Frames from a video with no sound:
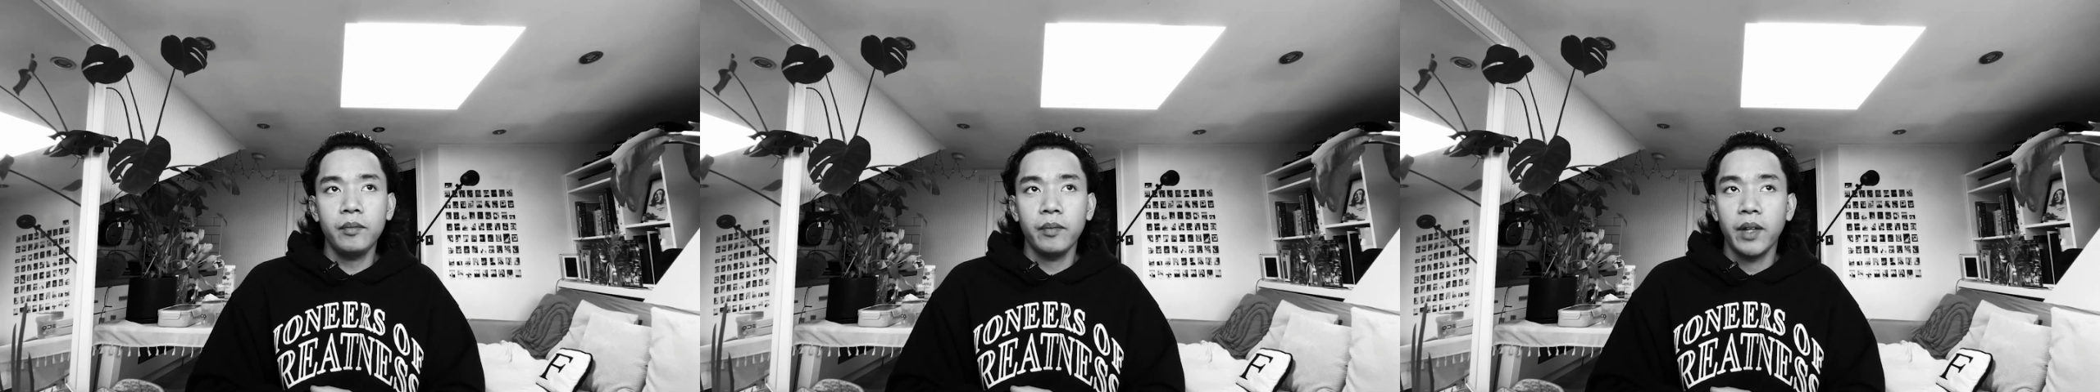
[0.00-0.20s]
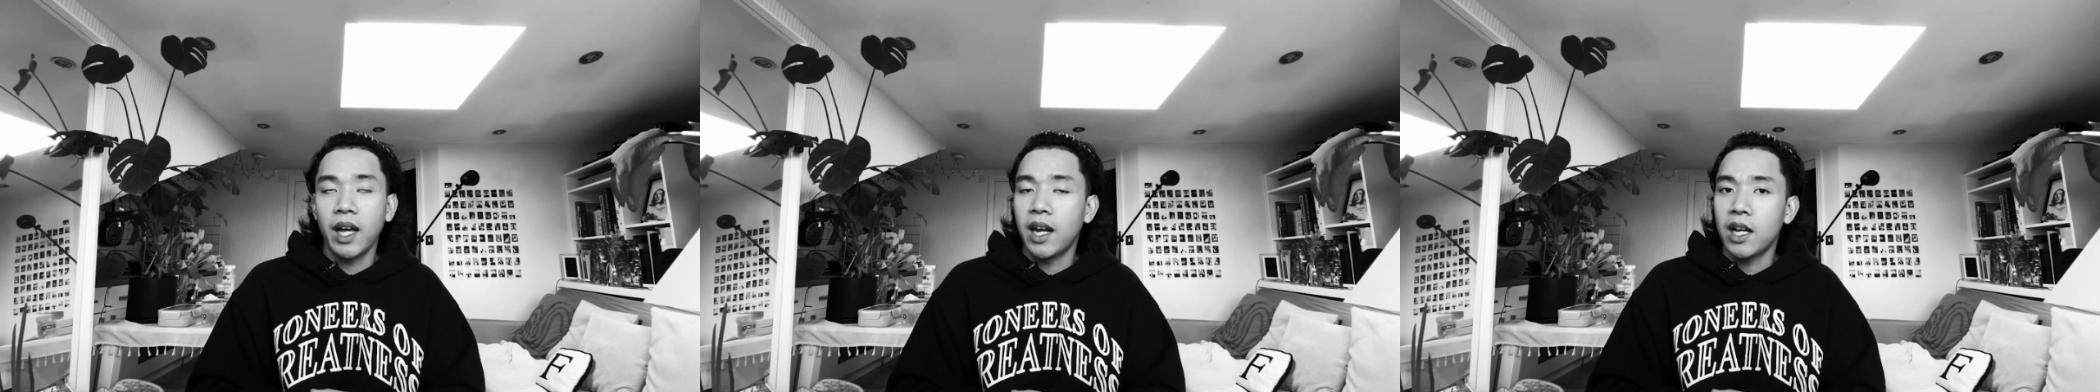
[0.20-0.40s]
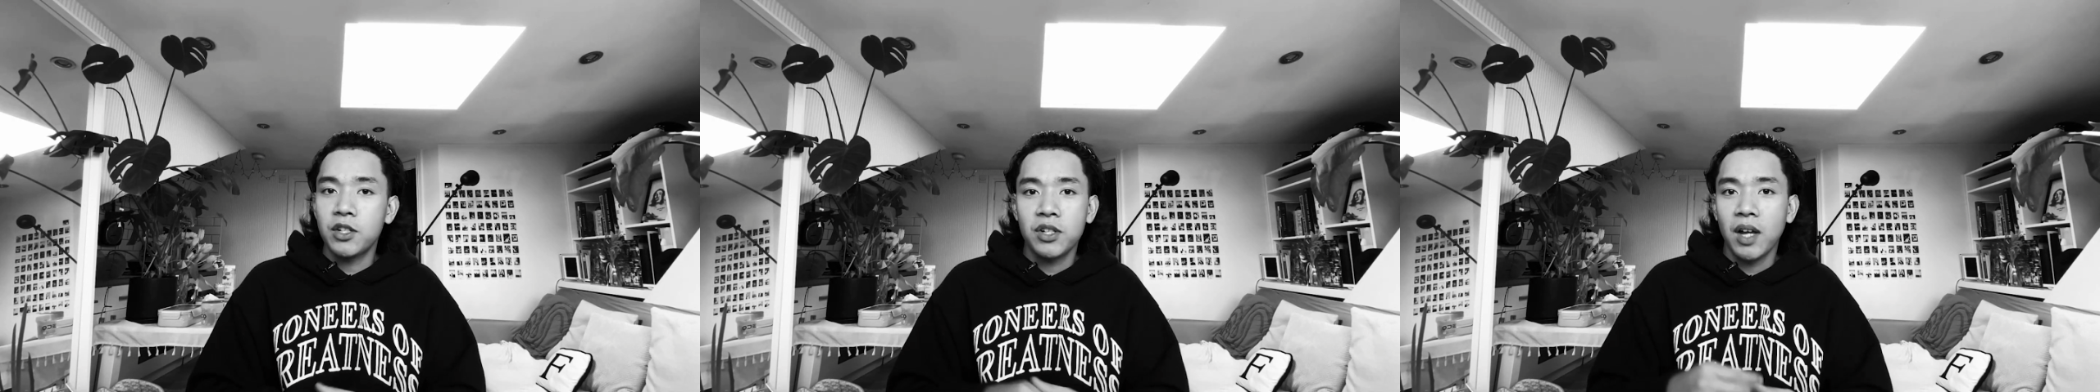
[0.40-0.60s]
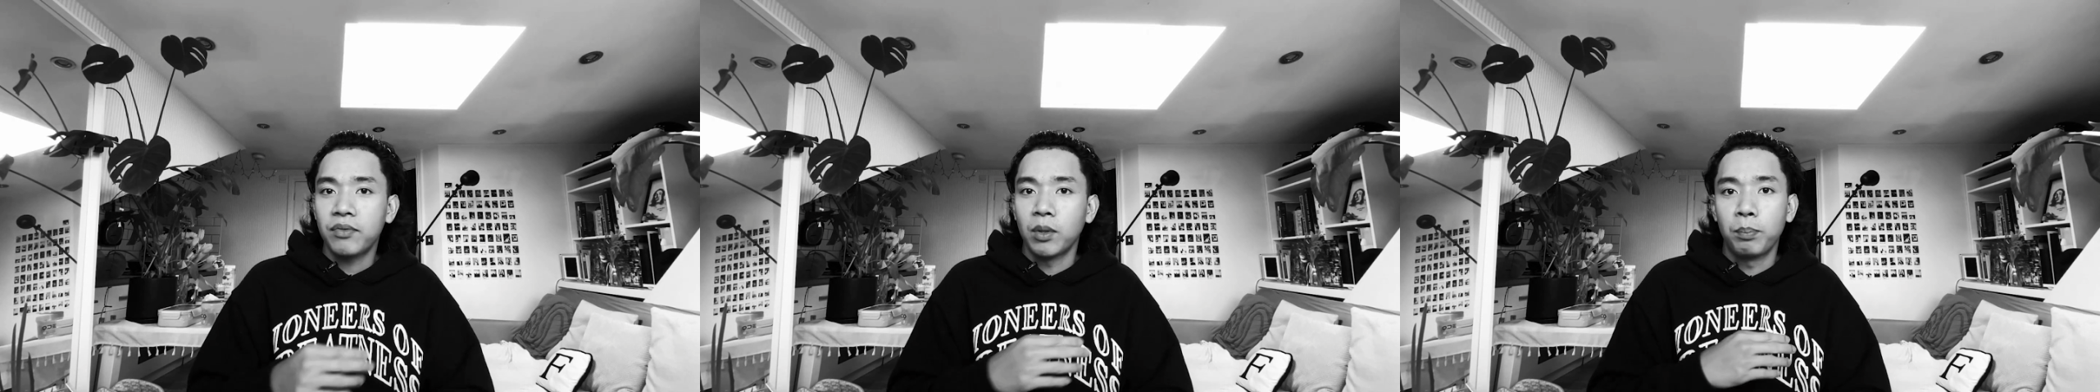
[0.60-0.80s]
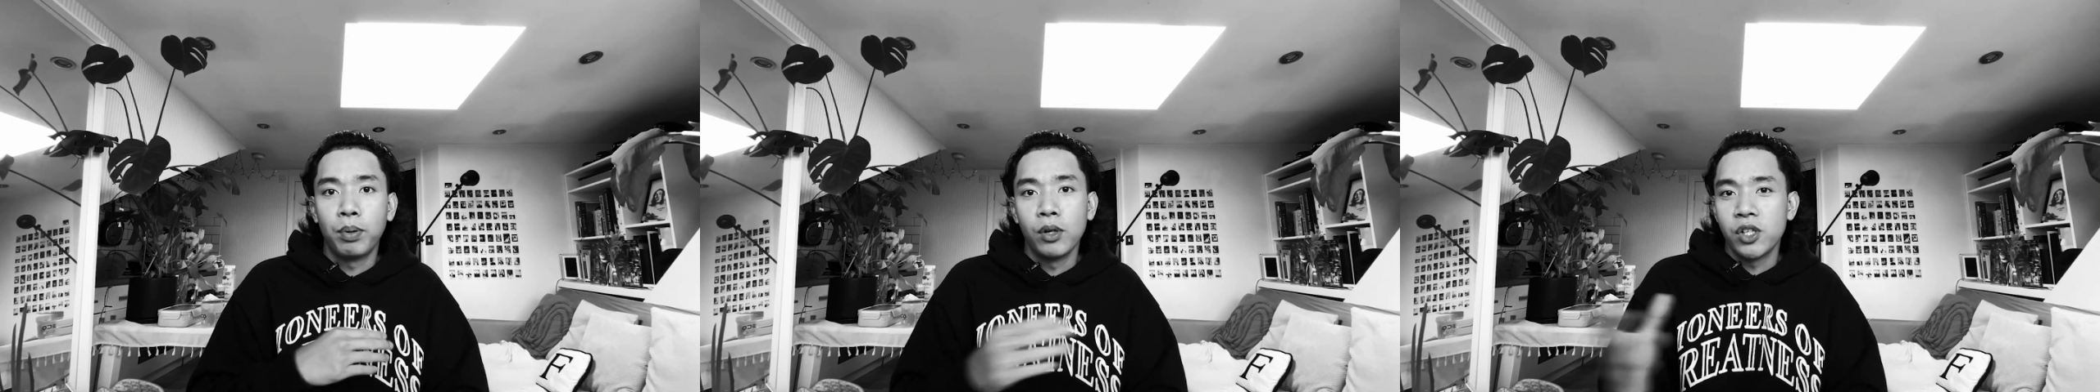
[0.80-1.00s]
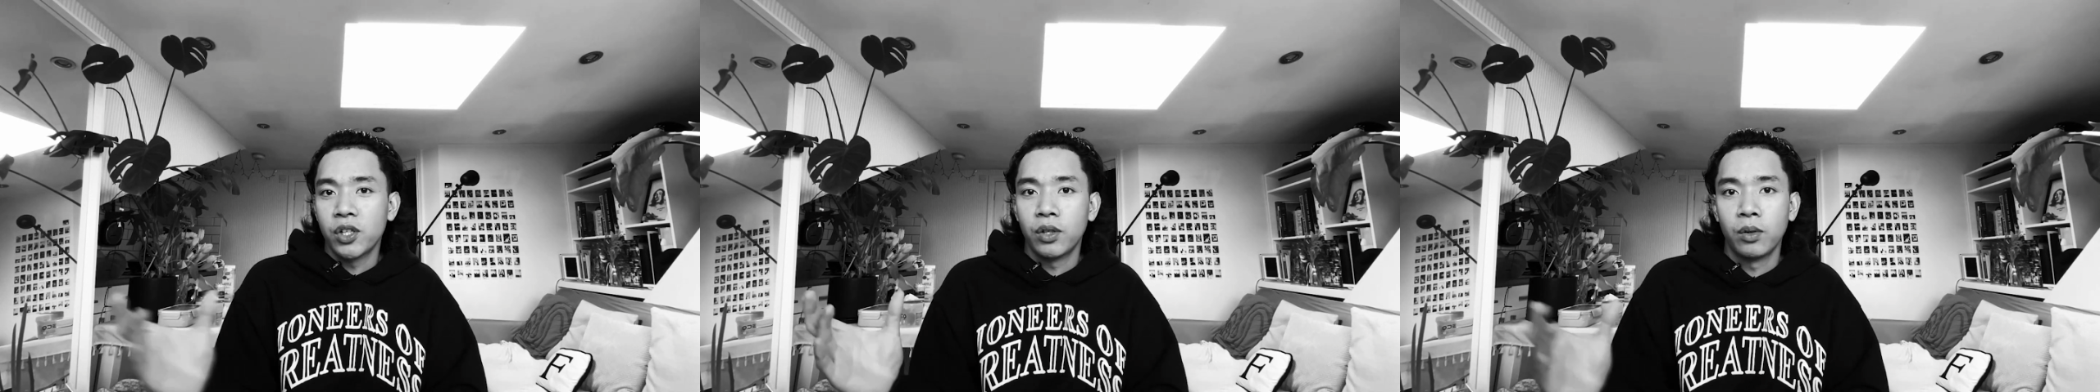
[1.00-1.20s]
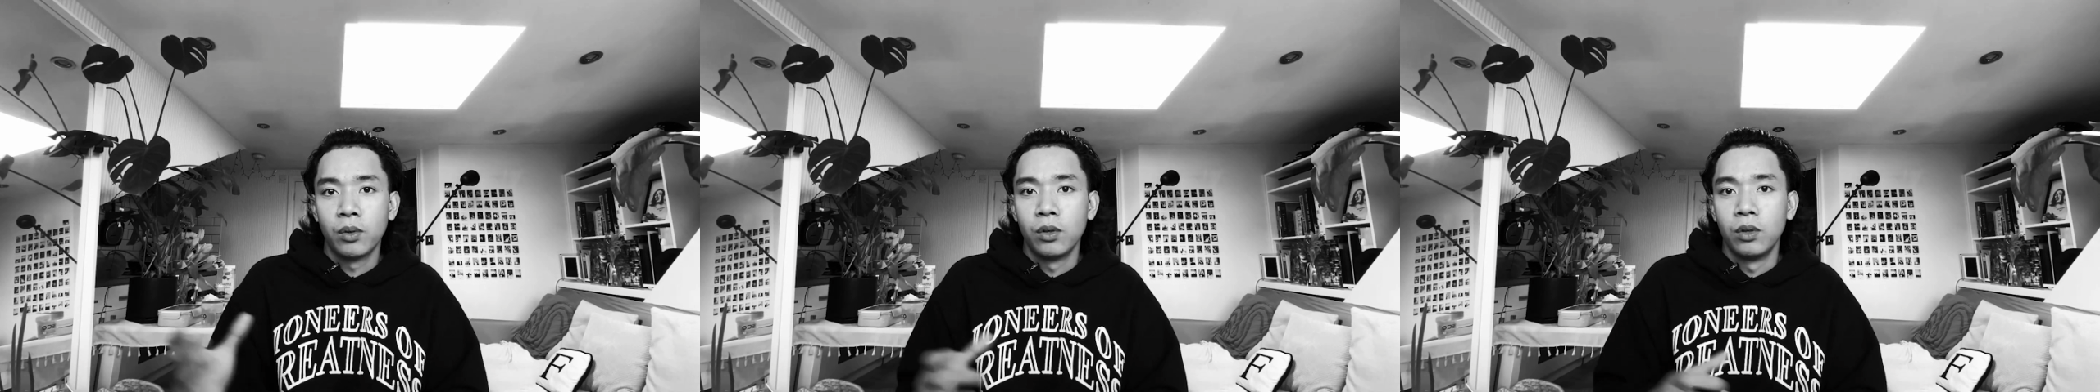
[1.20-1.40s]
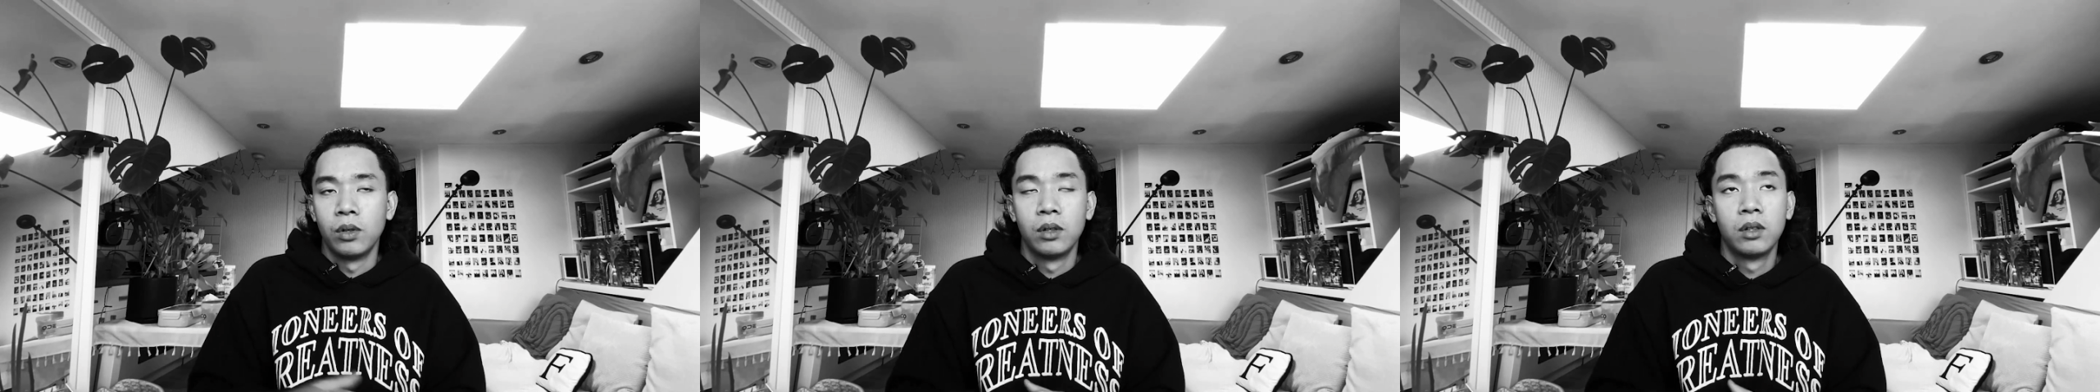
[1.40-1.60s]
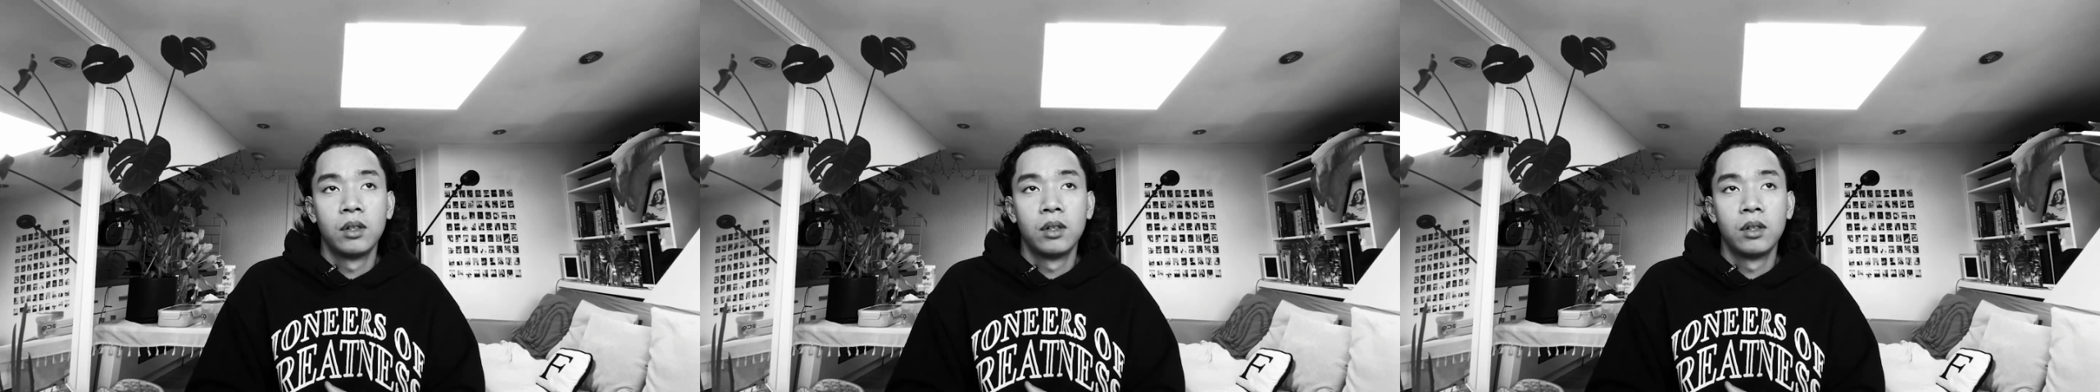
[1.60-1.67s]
And I just have to push through.